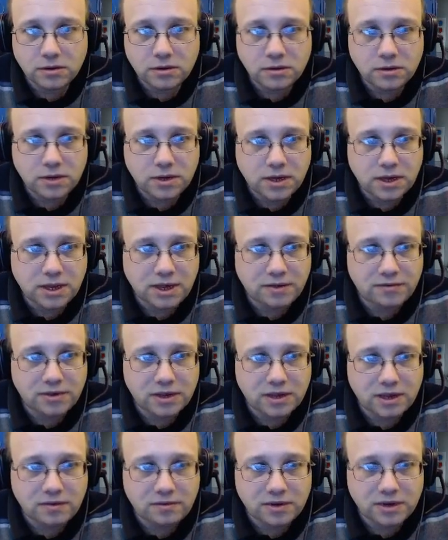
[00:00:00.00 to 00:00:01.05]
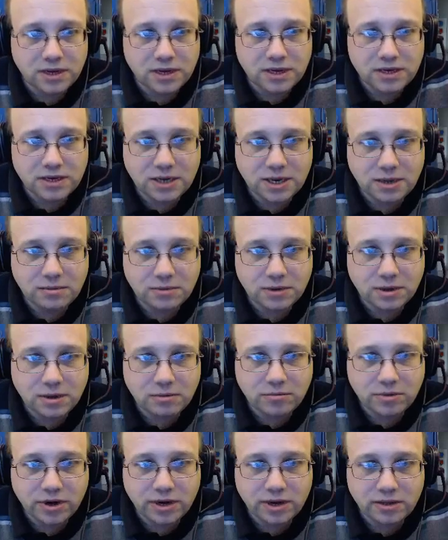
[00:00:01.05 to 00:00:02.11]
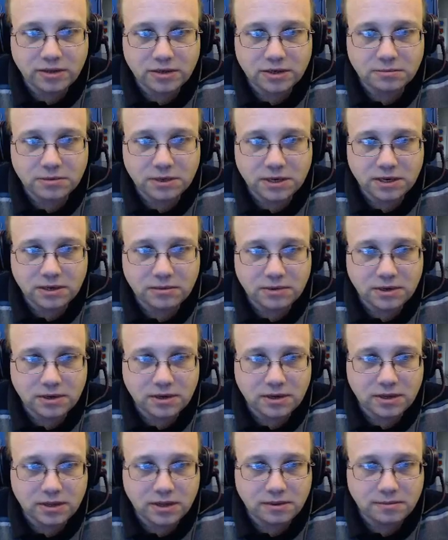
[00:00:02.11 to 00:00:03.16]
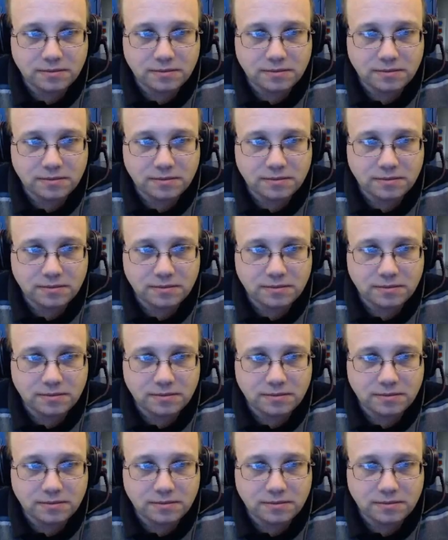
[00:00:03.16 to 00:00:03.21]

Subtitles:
Now, having given it a tab, I'm breaking the speed limit, look at that.